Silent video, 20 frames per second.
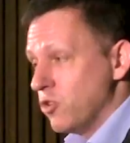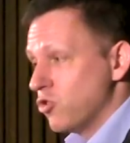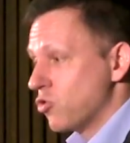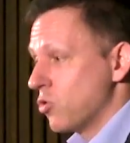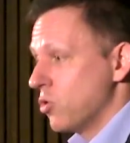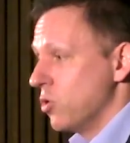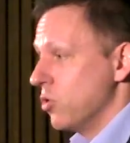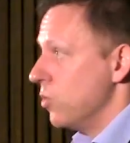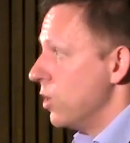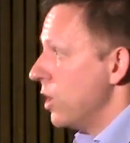be
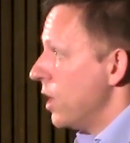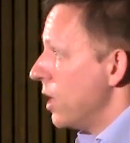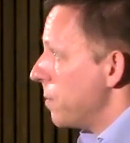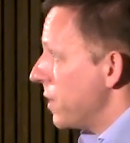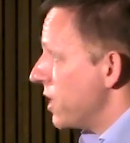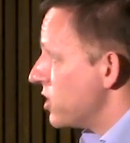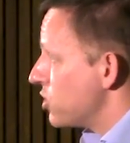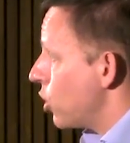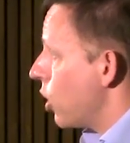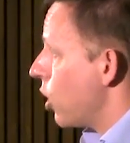true,
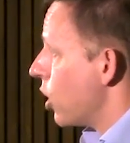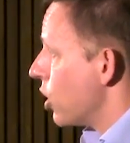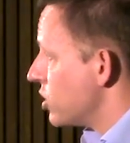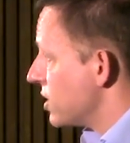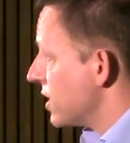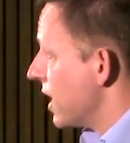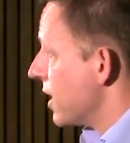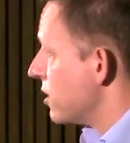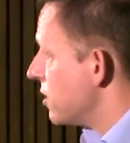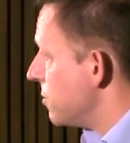but it's
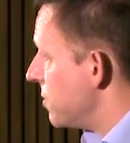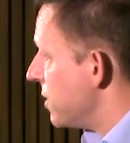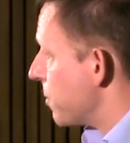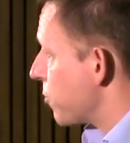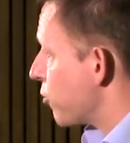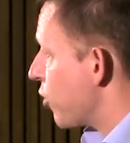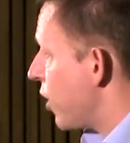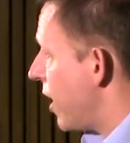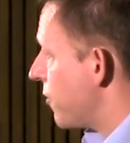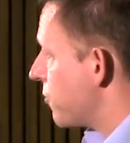hard to get it to be
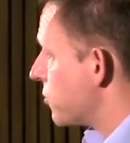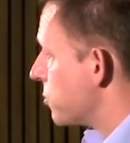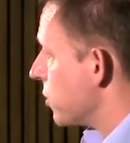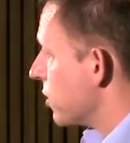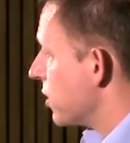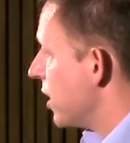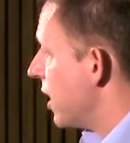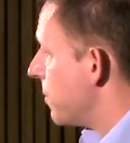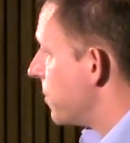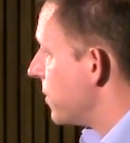a
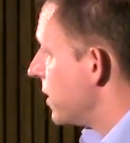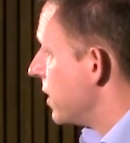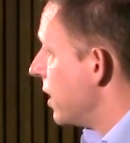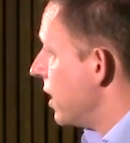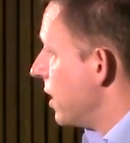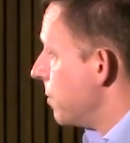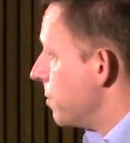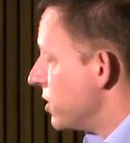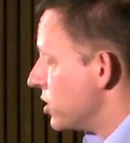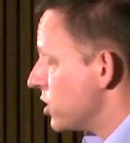profitable company
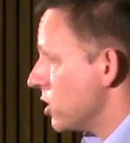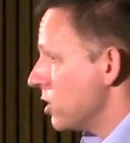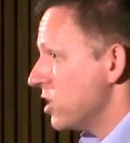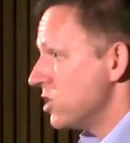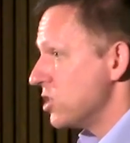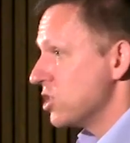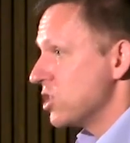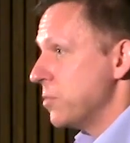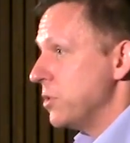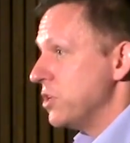
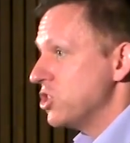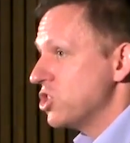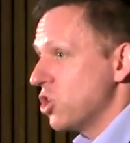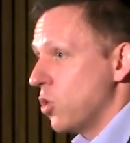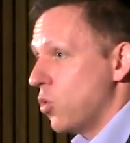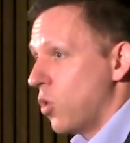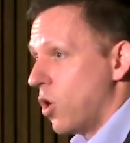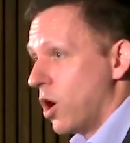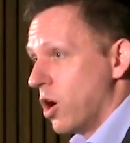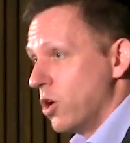because it's going to be
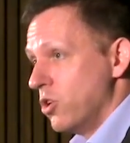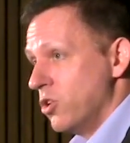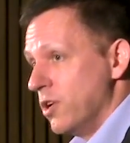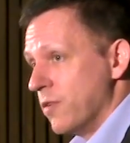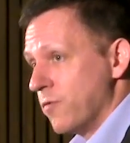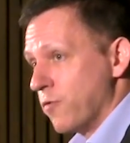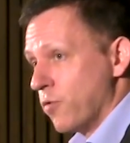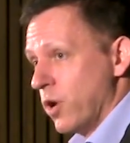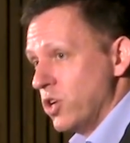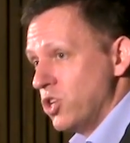so hard to
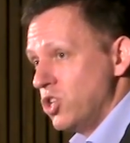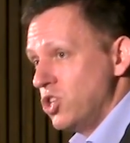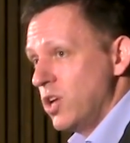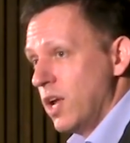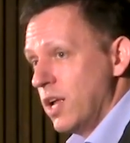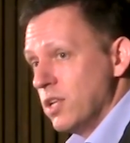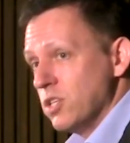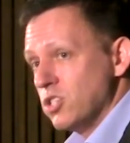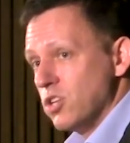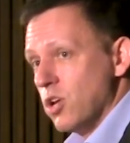
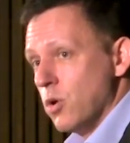differentiate.